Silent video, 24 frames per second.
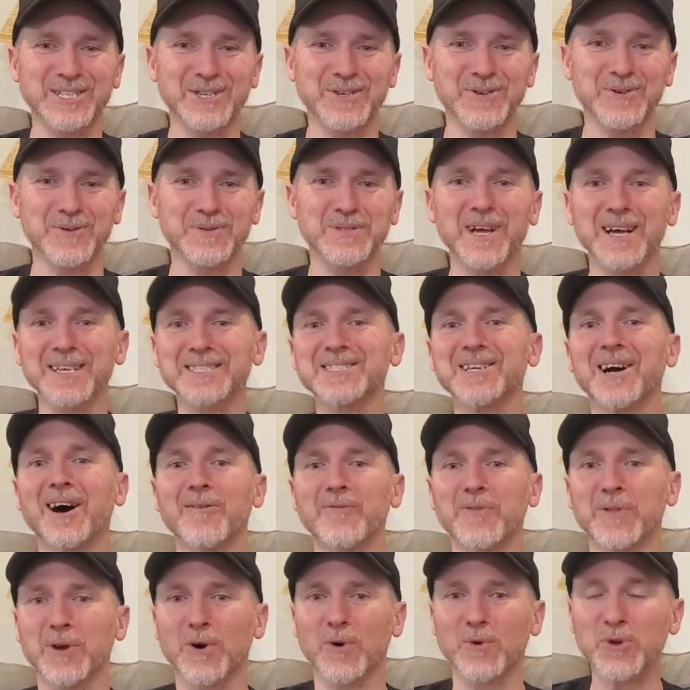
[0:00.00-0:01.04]
to dust
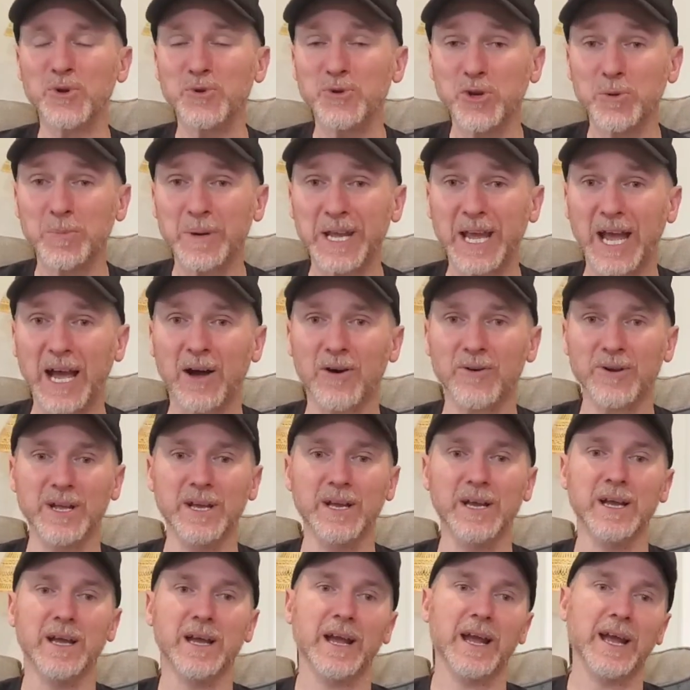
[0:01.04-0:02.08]
off the old YouTube account
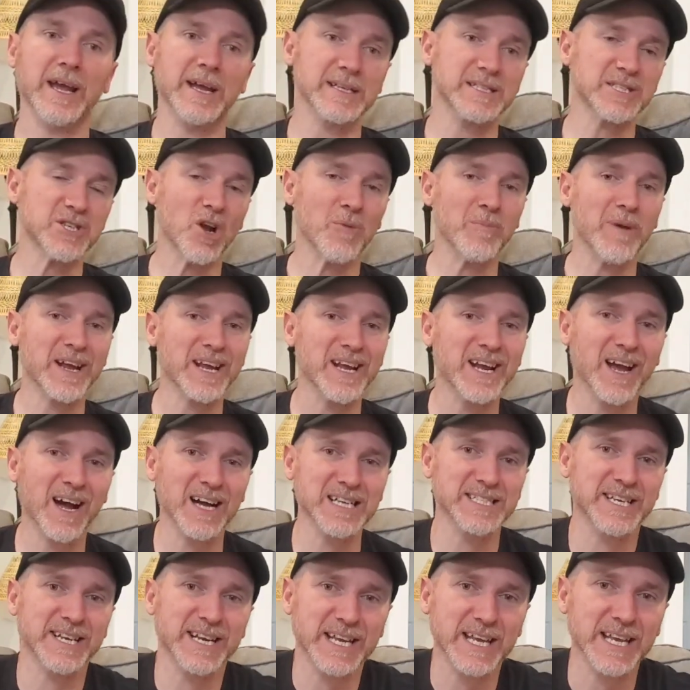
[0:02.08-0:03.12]
and start making
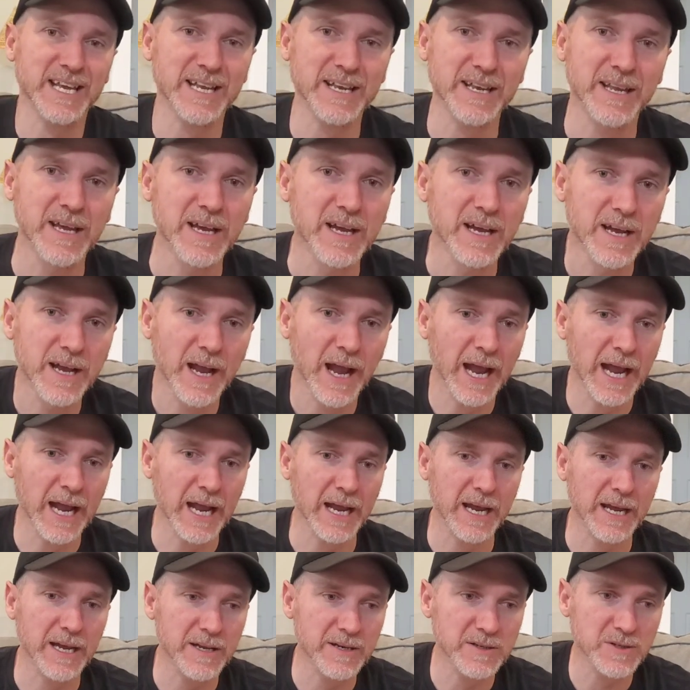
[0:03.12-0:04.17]
content again.
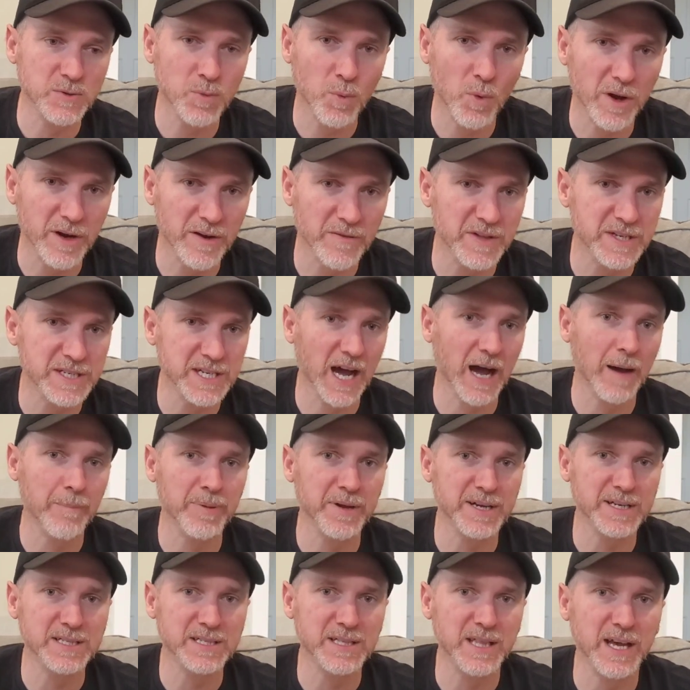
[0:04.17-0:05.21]
And one of the
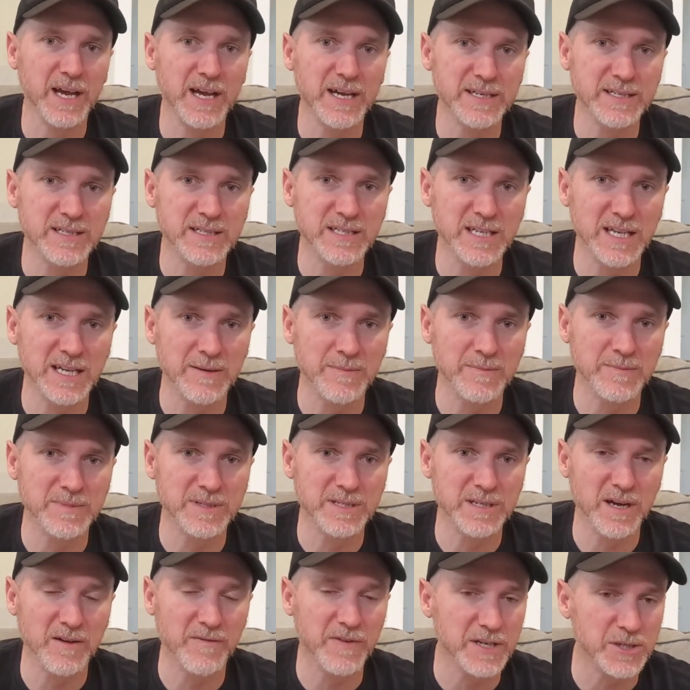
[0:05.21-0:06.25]
topics that
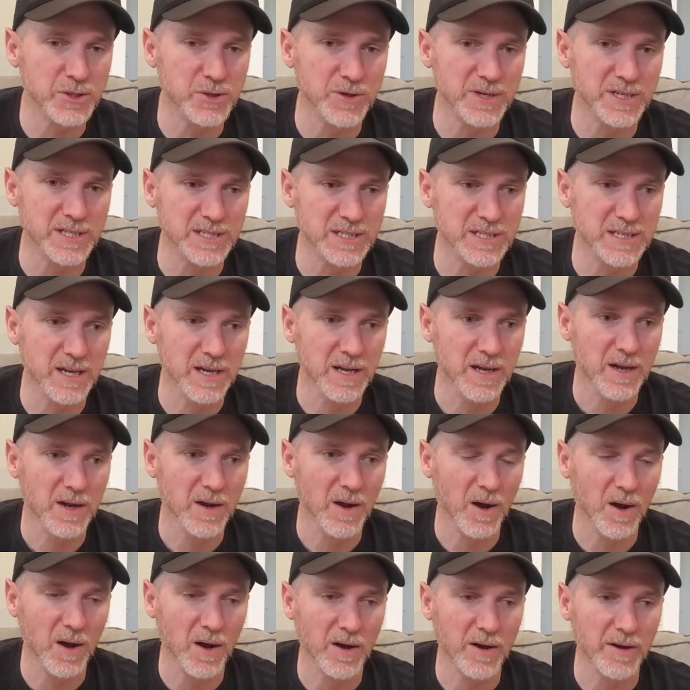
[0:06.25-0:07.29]
seemed of interest
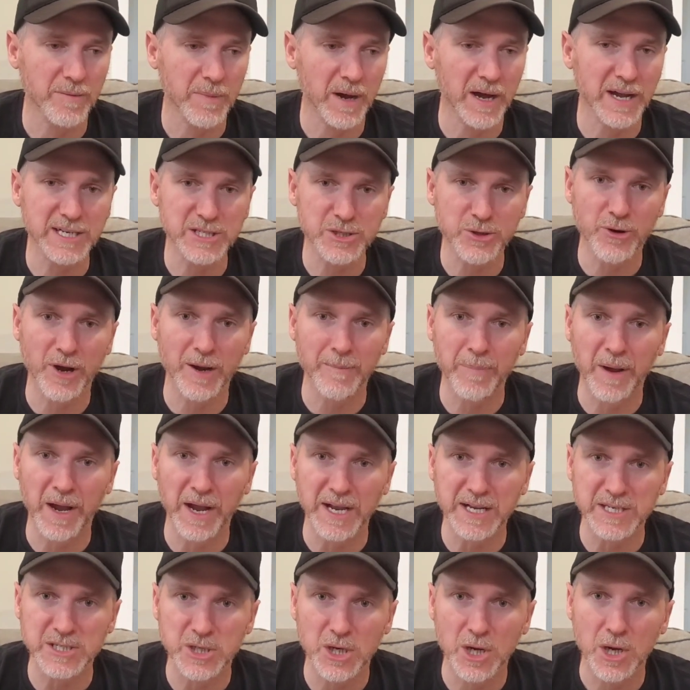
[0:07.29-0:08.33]
on my Instagram
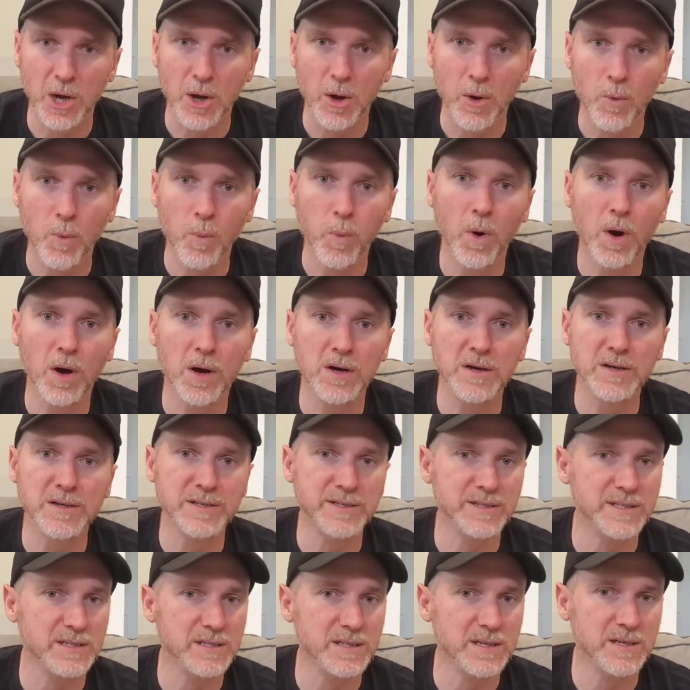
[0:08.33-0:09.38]
page
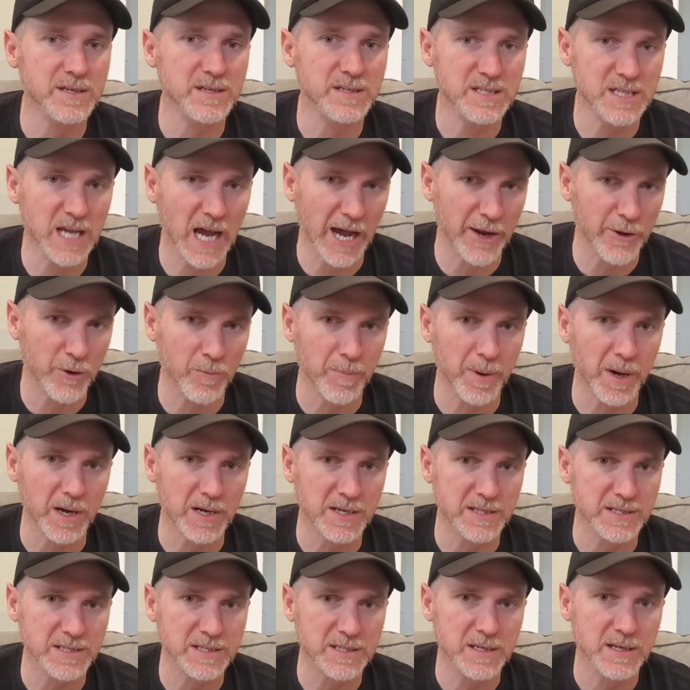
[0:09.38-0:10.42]
was title
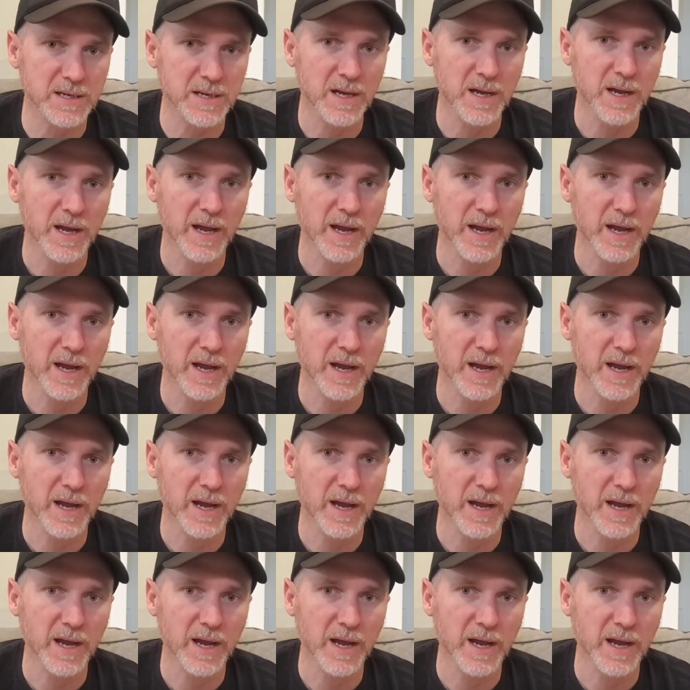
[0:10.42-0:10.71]
bonds.